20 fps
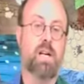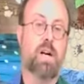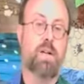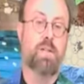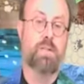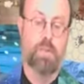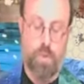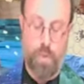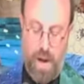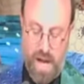
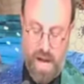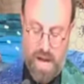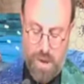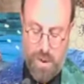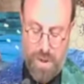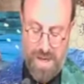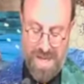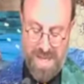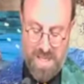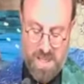through our
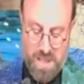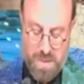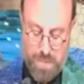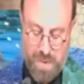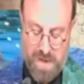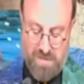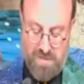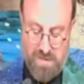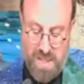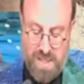
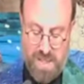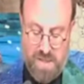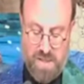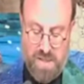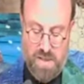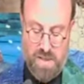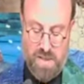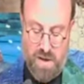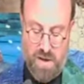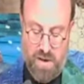
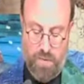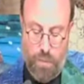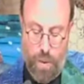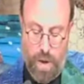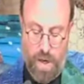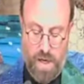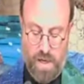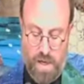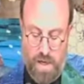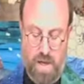experiences of one
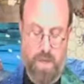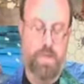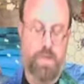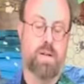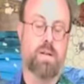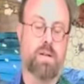another,